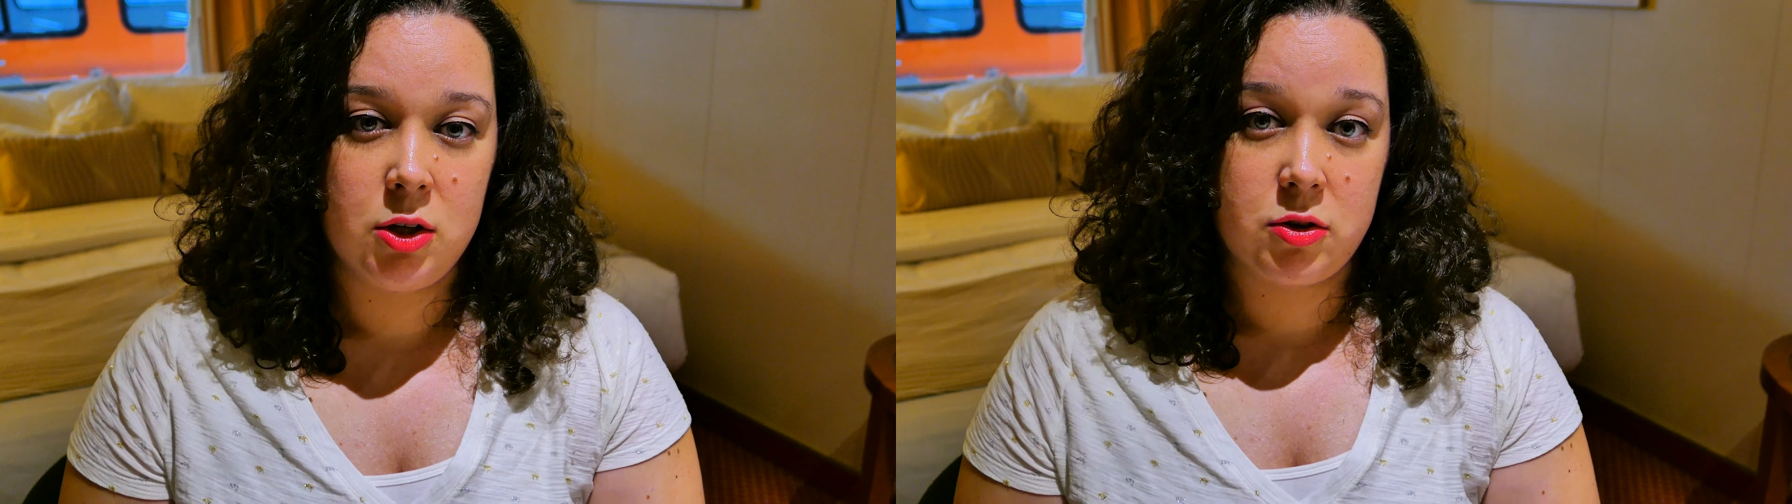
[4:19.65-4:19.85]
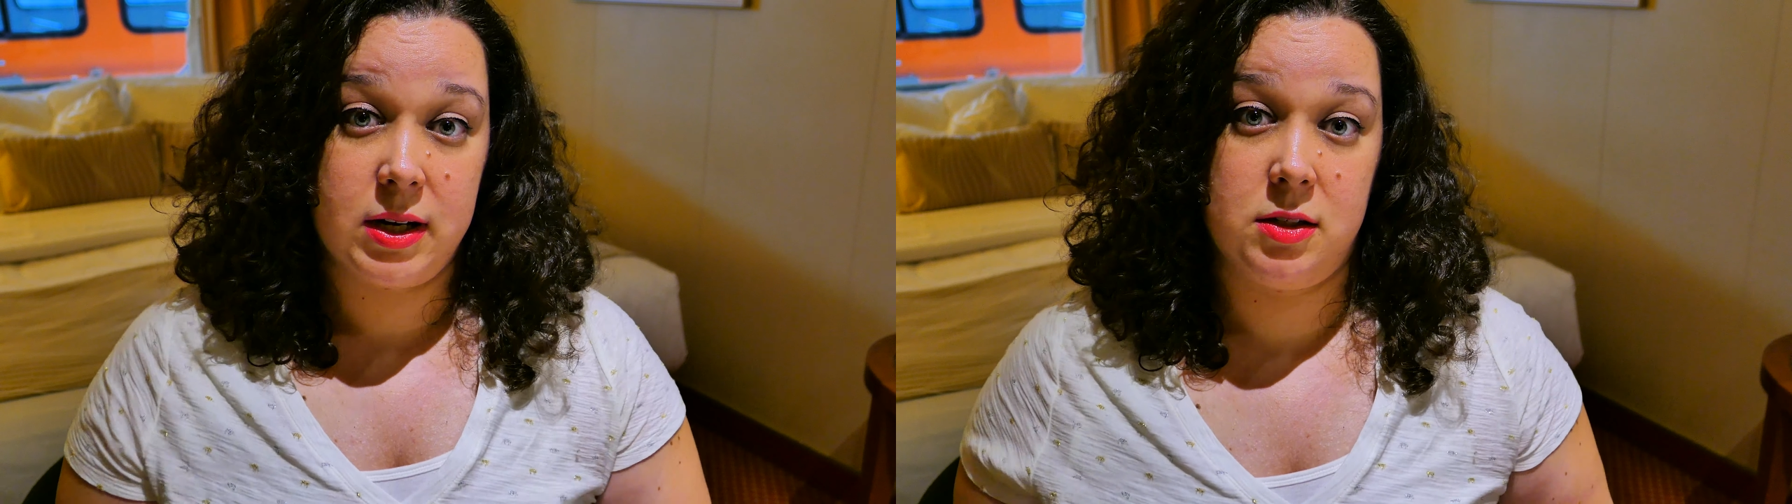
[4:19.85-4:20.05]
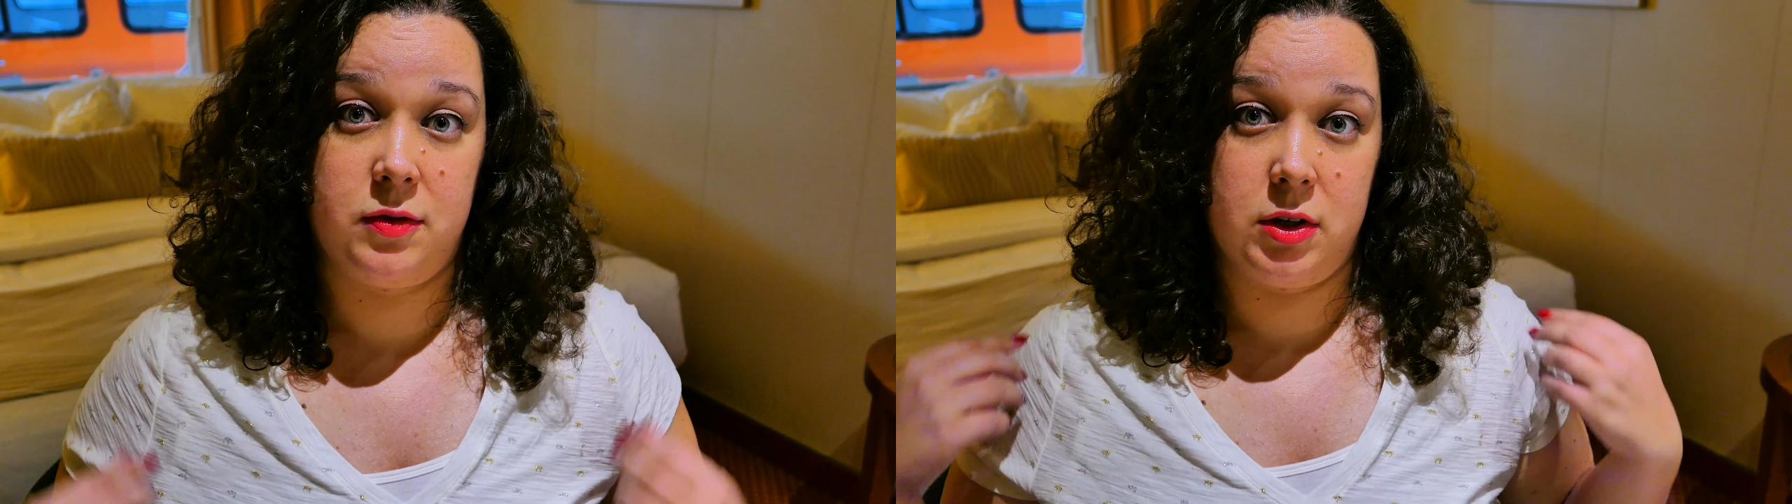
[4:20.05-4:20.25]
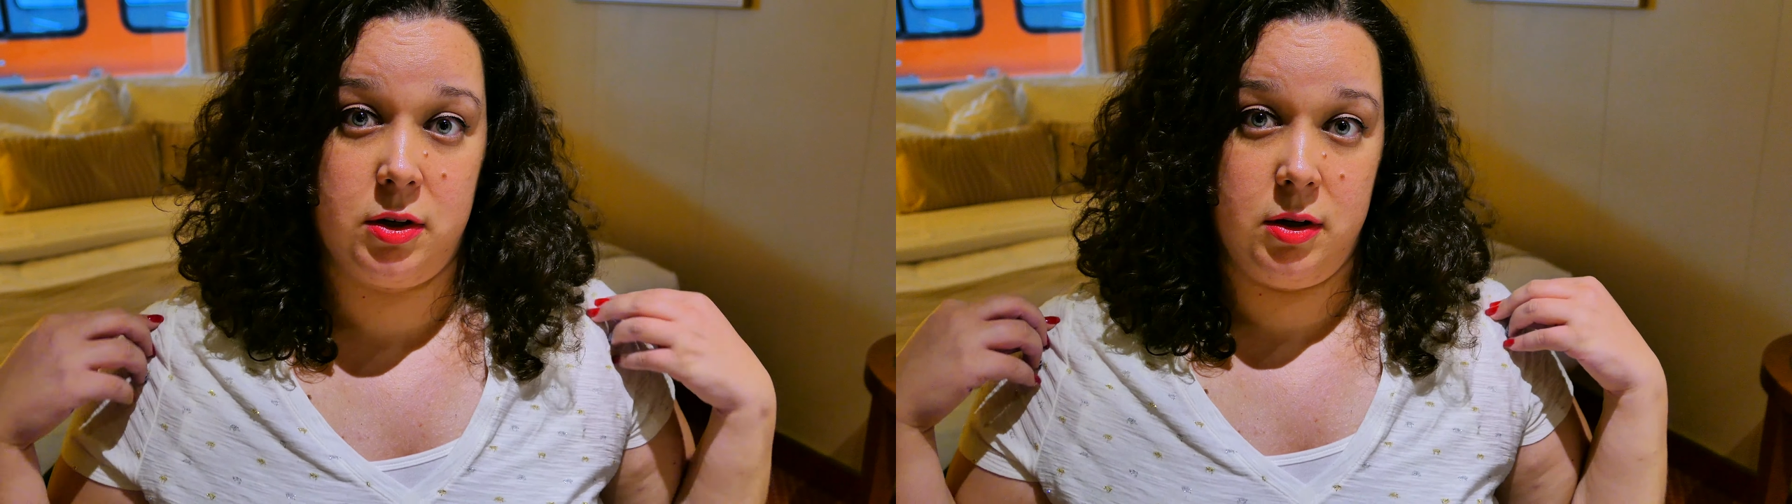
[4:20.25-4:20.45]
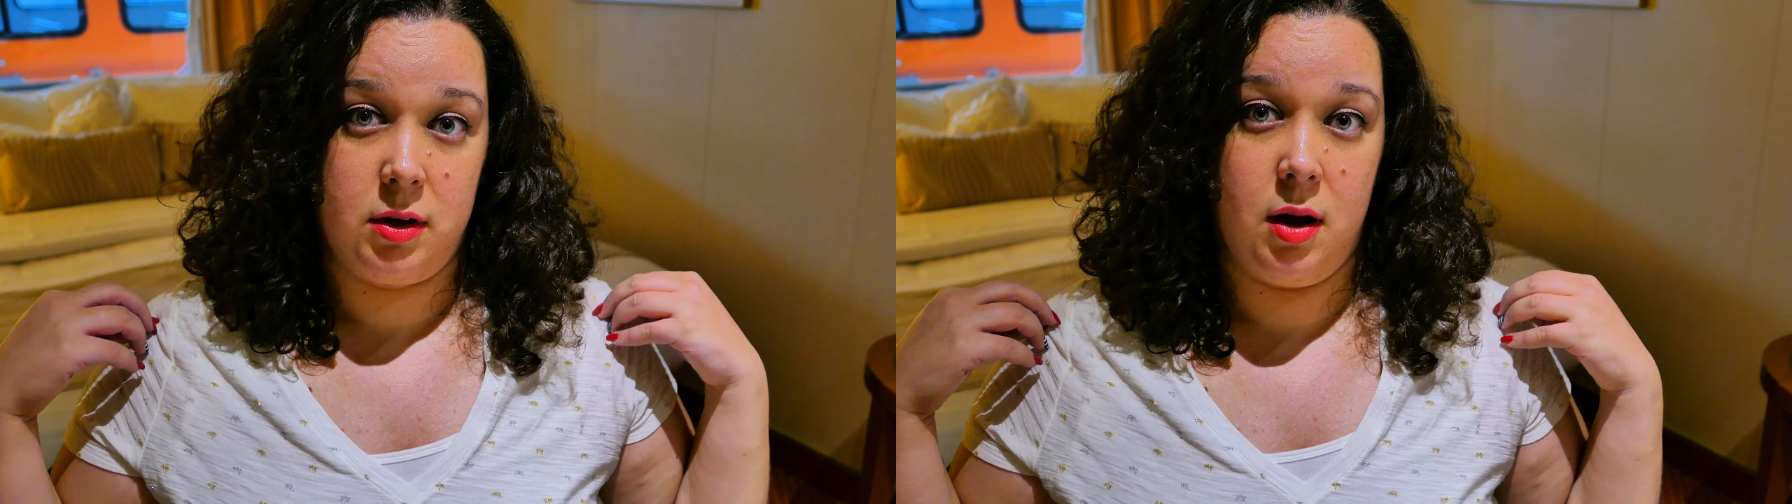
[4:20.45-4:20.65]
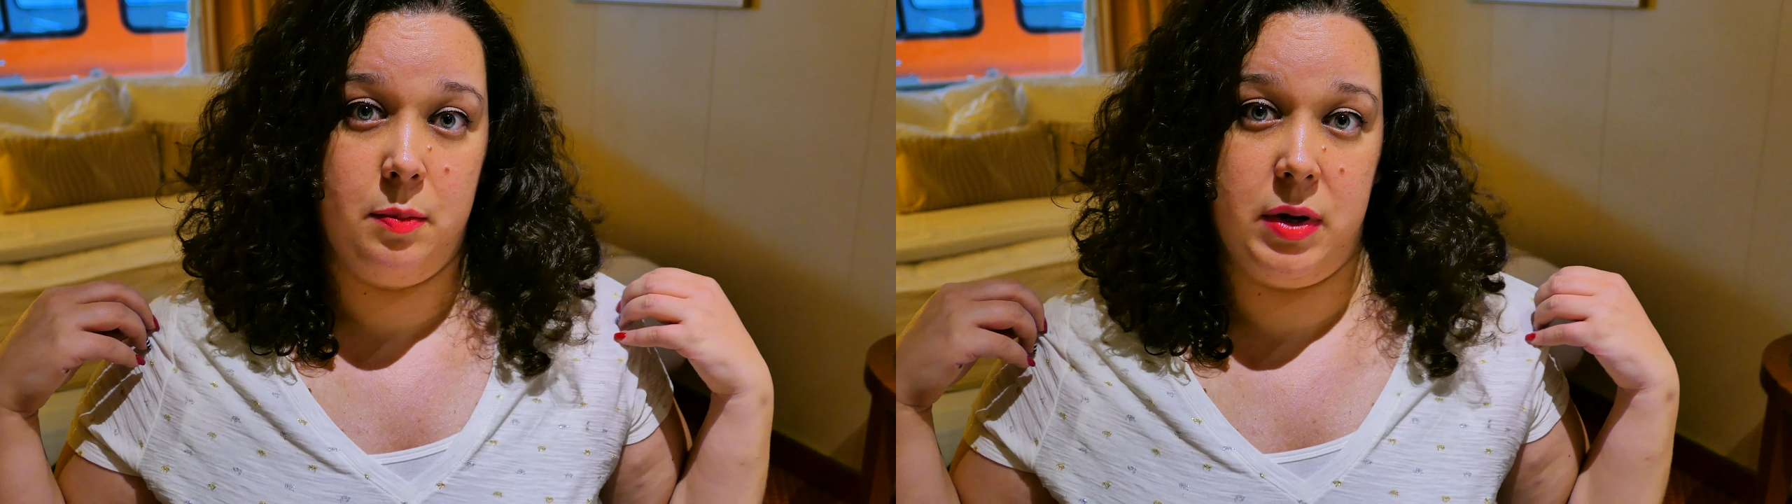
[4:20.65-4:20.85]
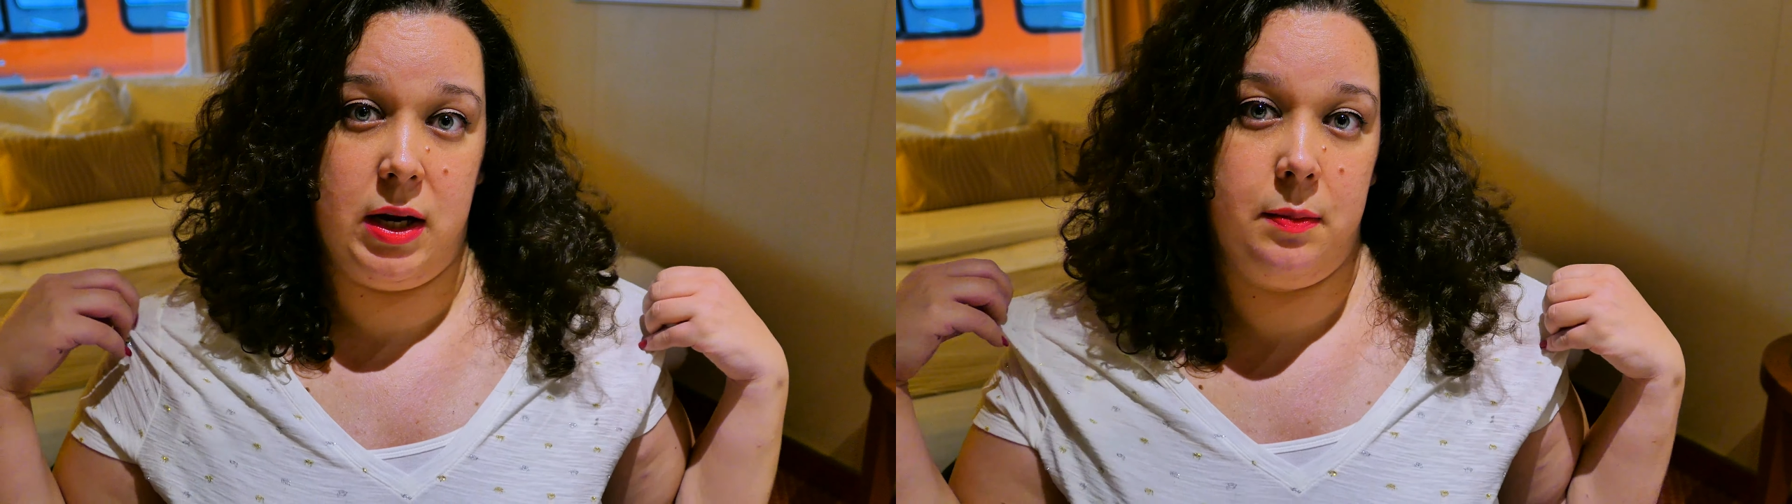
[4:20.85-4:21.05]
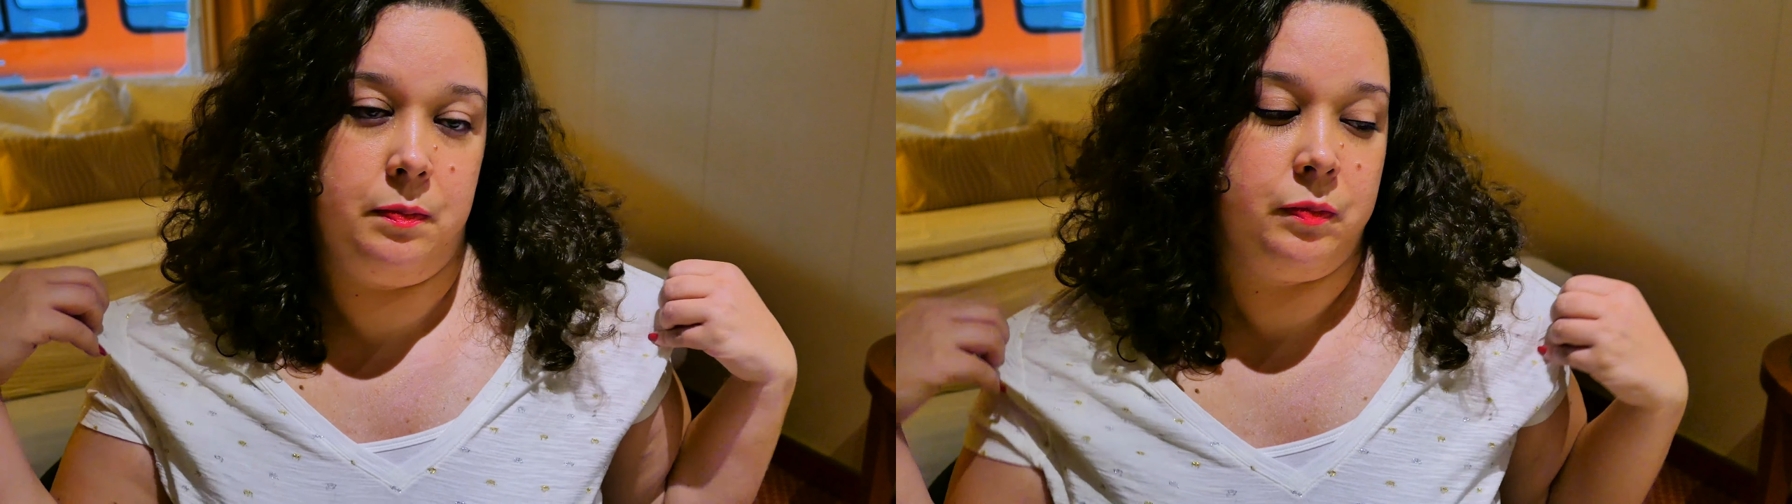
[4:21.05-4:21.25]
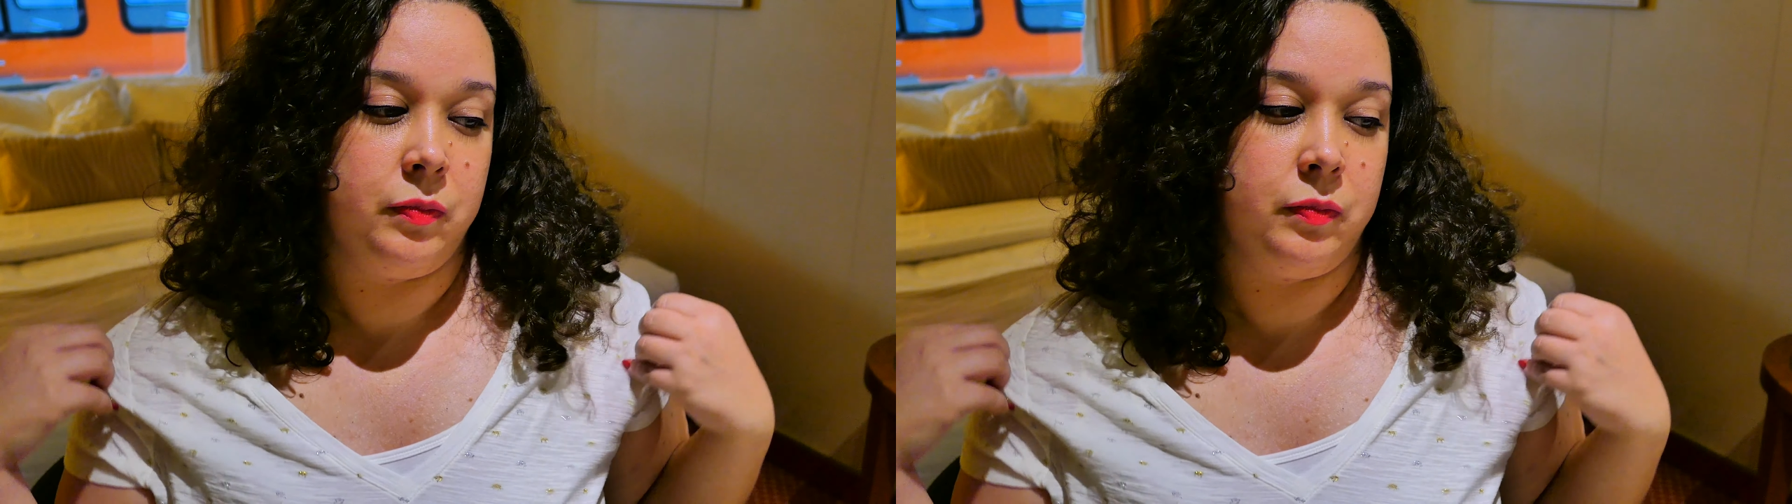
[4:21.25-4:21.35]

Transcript: transfer company.